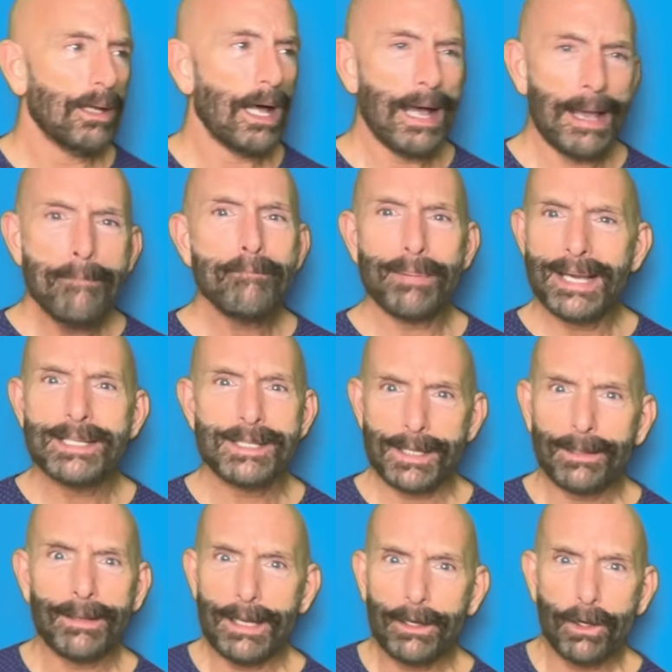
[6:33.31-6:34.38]
I'm
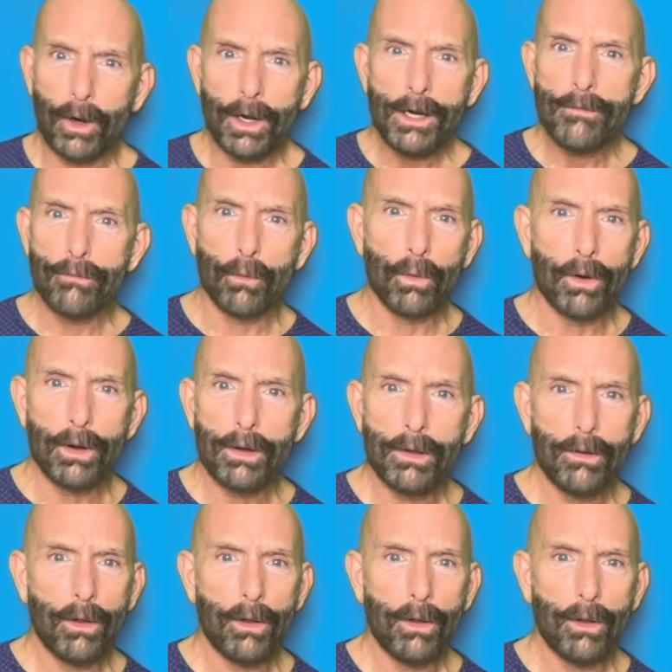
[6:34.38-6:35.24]
basically a carnivore.